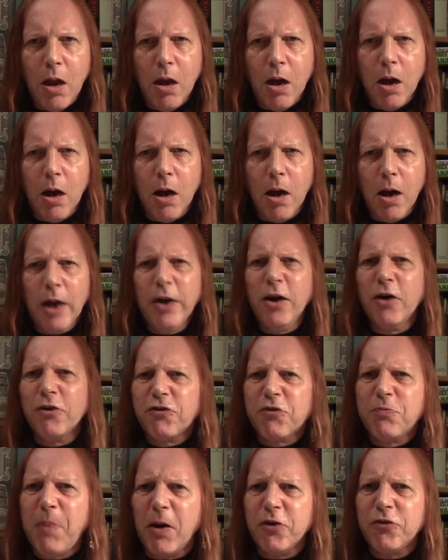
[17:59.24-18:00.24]
Uh, a nice
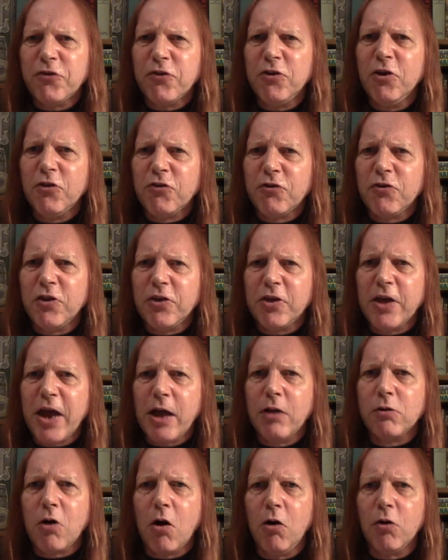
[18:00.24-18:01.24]
spiciness, that the
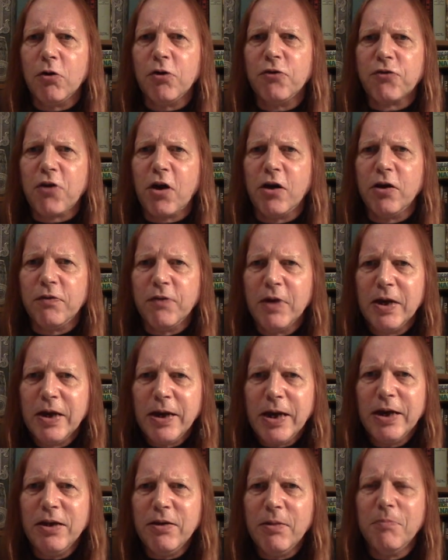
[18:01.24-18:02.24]
alcohol is kind of
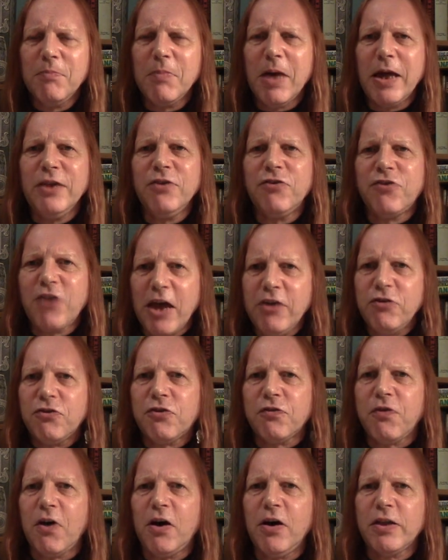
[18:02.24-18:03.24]
in
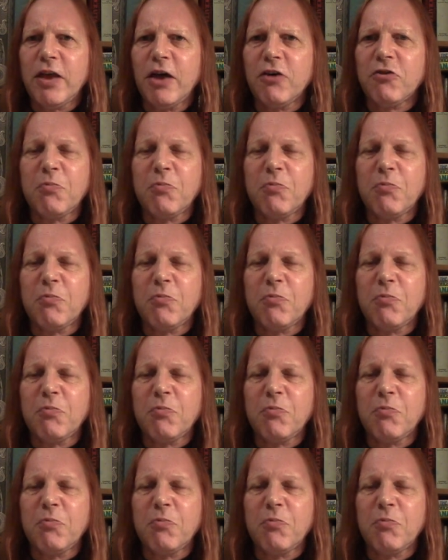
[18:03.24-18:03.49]
intensifying that